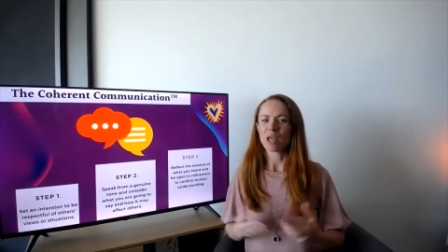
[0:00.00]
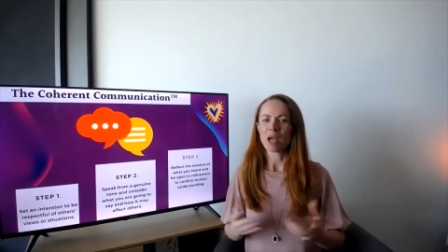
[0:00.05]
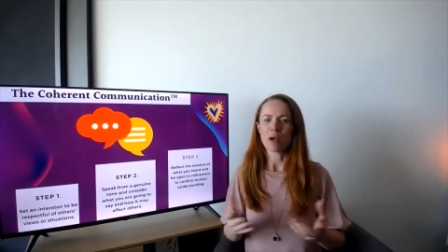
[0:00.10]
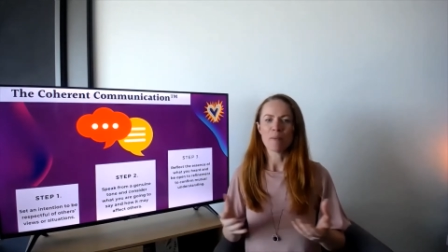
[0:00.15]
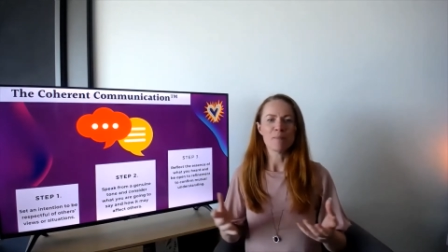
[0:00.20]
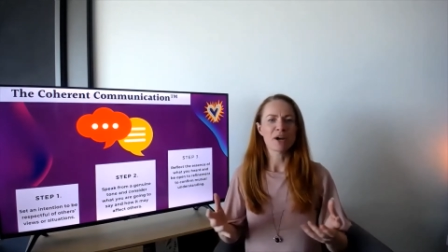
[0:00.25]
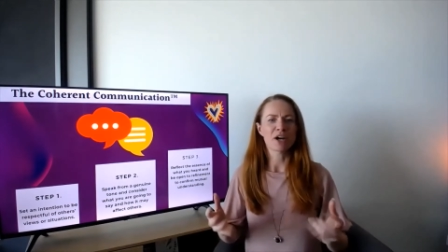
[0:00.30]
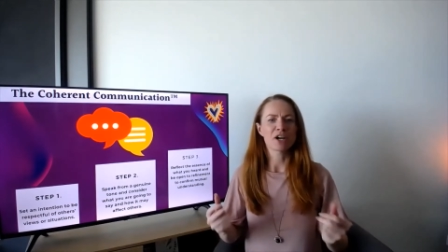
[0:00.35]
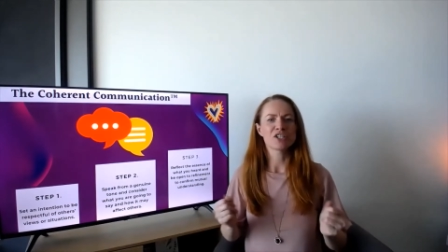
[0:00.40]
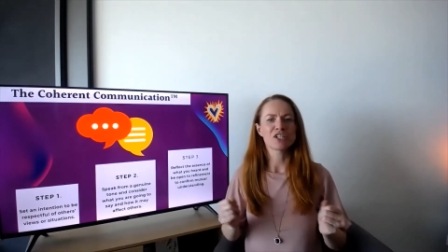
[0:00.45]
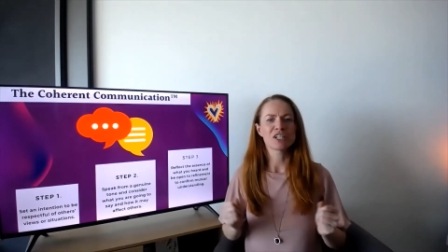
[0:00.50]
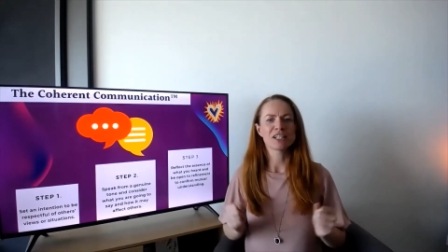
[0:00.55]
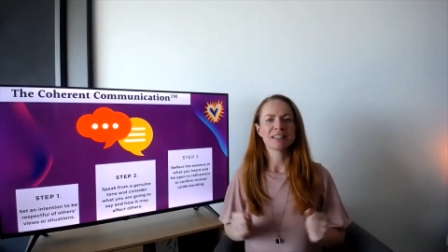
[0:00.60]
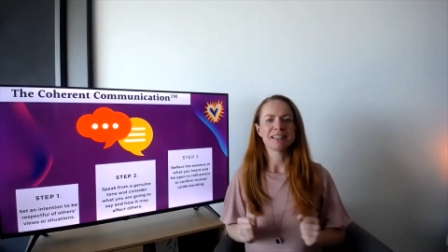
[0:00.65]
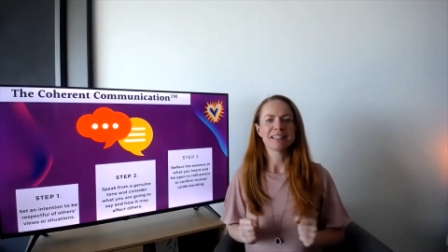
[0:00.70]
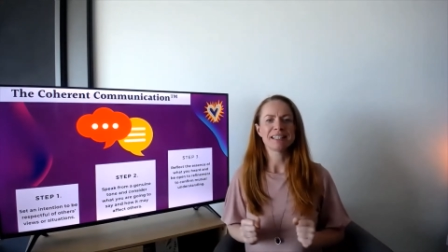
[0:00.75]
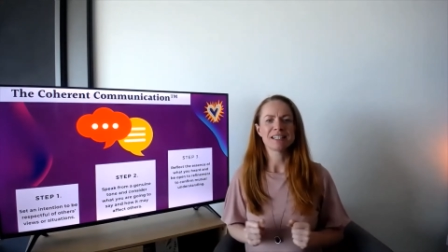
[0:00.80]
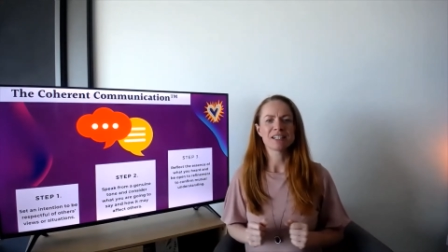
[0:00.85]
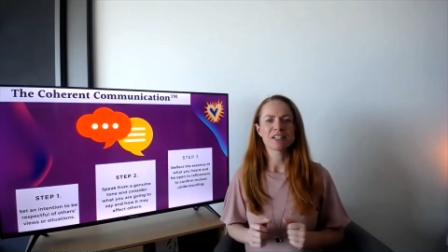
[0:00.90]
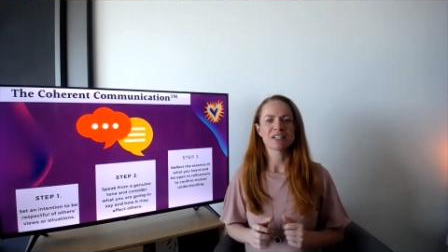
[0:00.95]
emerging
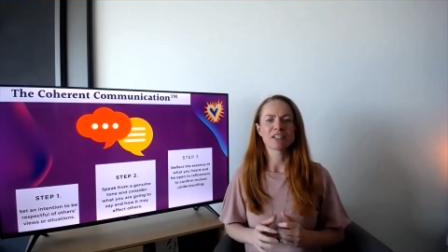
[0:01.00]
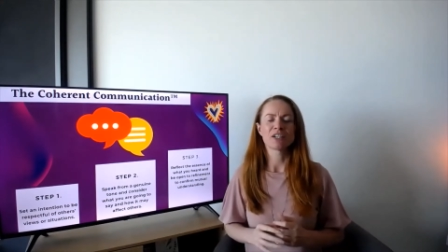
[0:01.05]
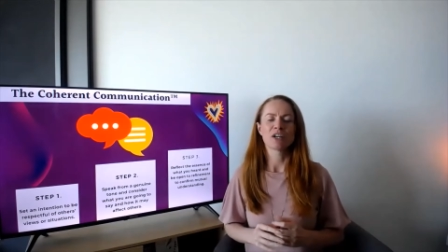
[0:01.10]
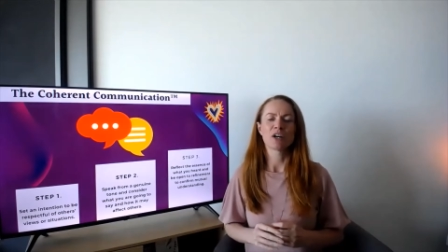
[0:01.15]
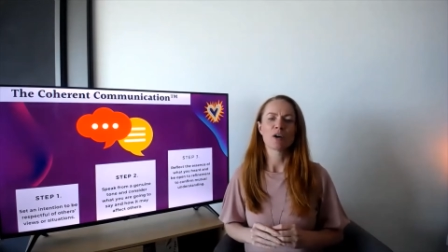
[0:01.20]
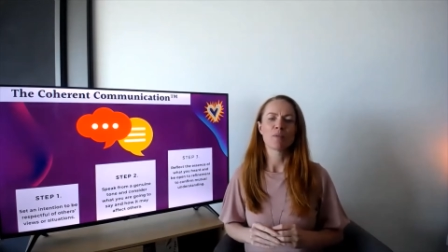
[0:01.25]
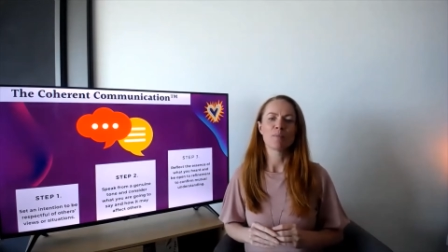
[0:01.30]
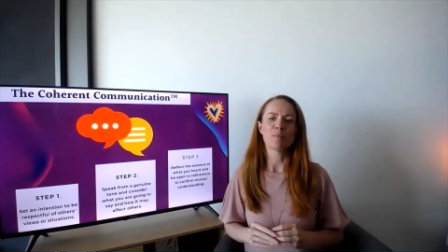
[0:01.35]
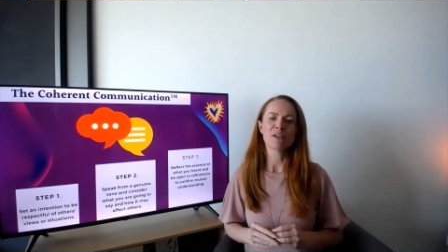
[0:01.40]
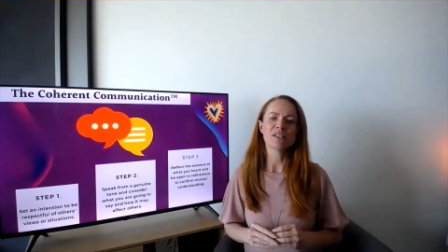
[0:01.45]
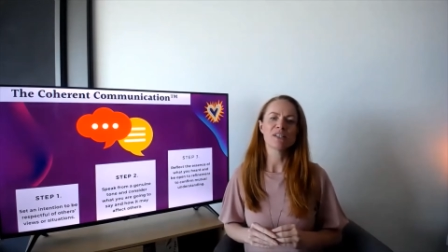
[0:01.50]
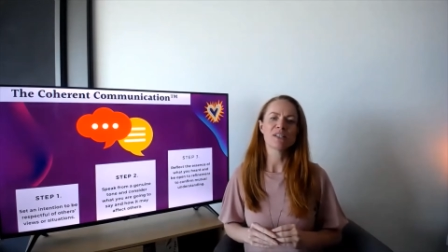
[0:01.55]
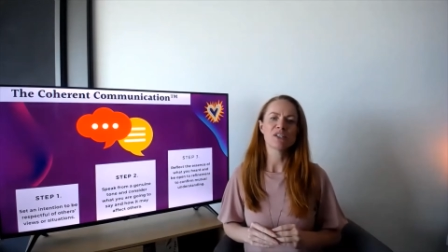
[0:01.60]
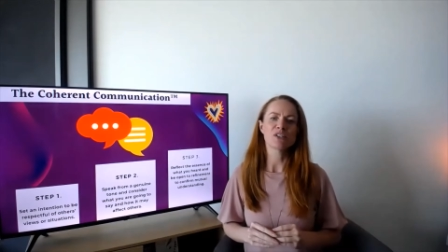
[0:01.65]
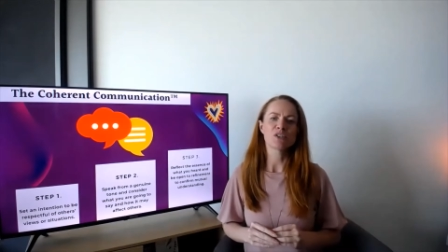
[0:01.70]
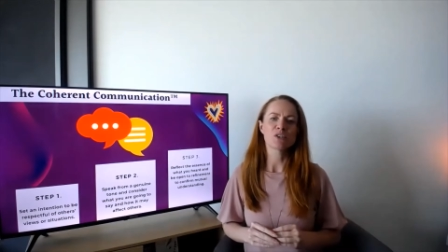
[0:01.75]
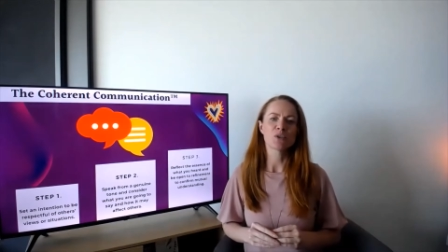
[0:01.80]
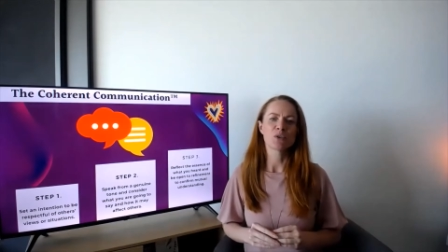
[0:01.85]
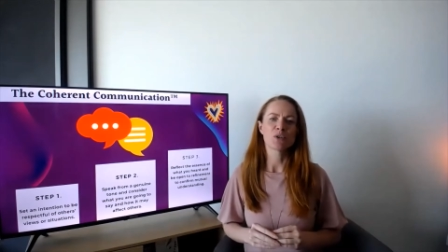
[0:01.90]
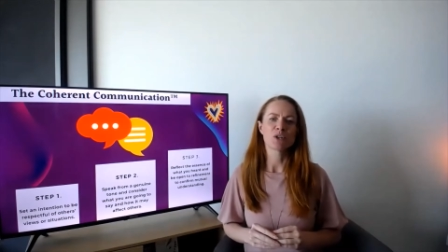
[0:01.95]
leader, or
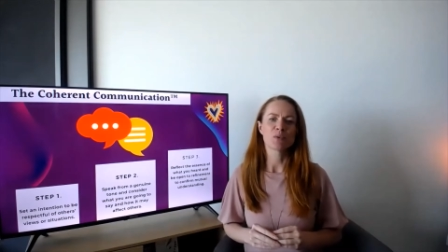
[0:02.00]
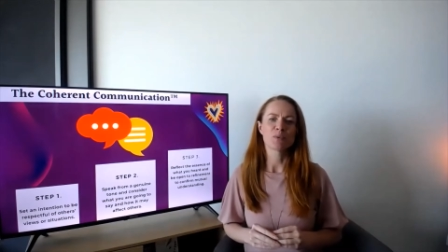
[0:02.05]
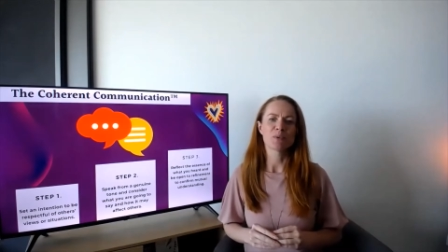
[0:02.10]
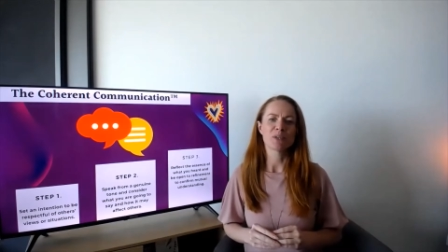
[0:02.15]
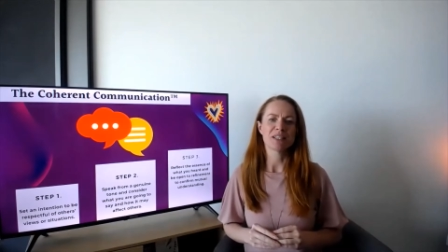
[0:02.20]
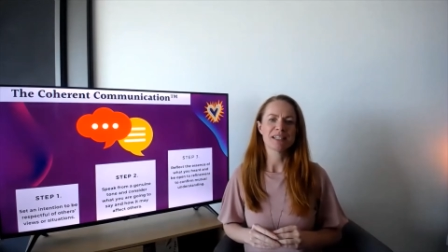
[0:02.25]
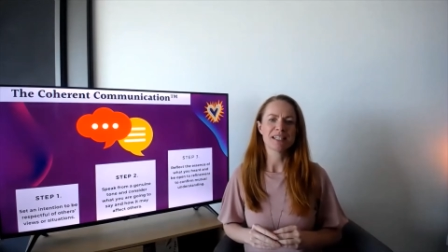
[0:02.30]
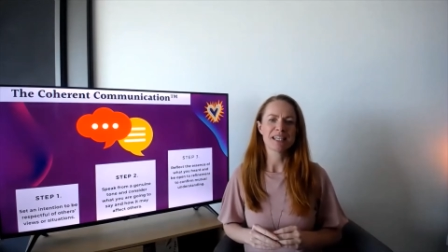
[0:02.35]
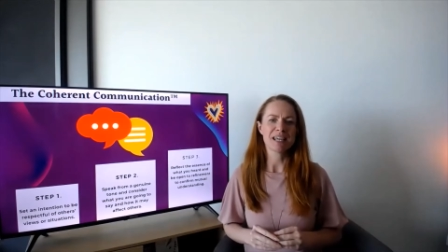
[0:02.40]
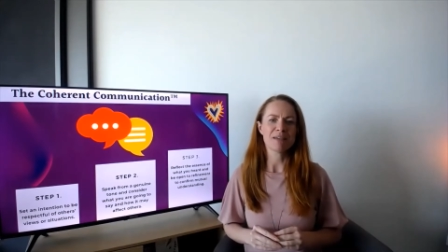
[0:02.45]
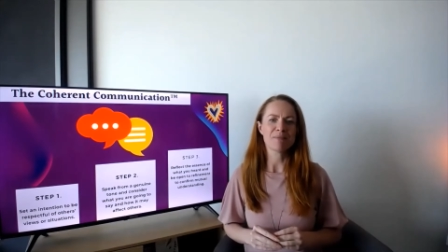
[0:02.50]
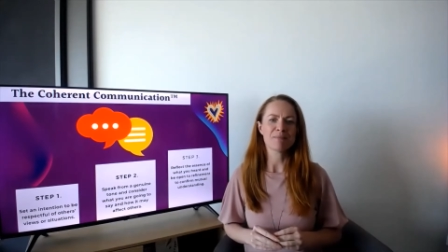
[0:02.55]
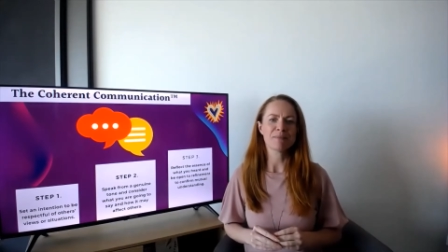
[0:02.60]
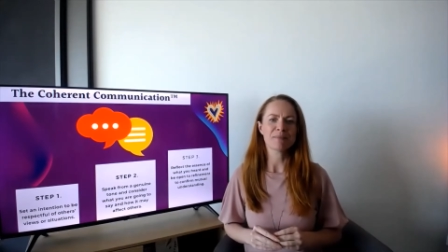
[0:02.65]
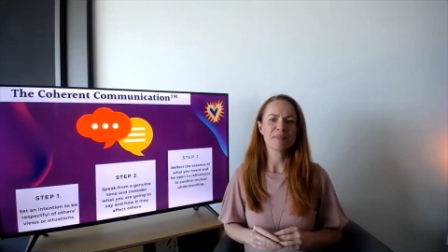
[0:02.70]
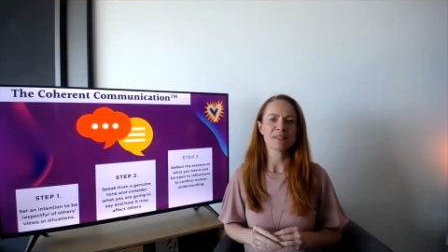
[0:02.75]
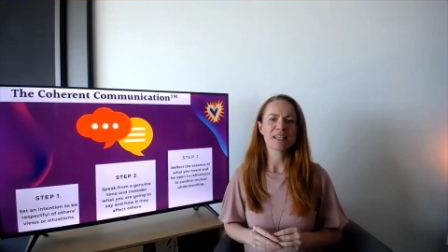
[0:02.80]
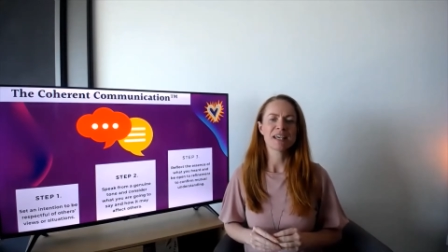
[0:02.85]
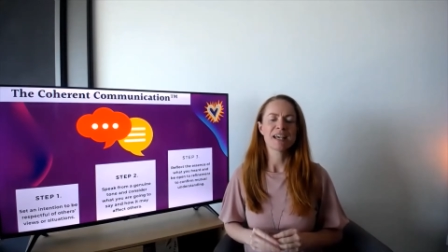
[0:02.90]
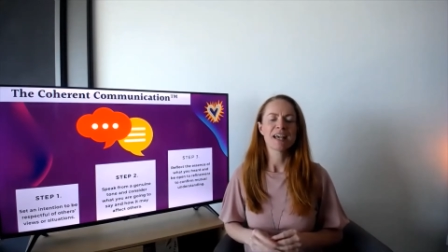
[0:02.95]
business owner with teams,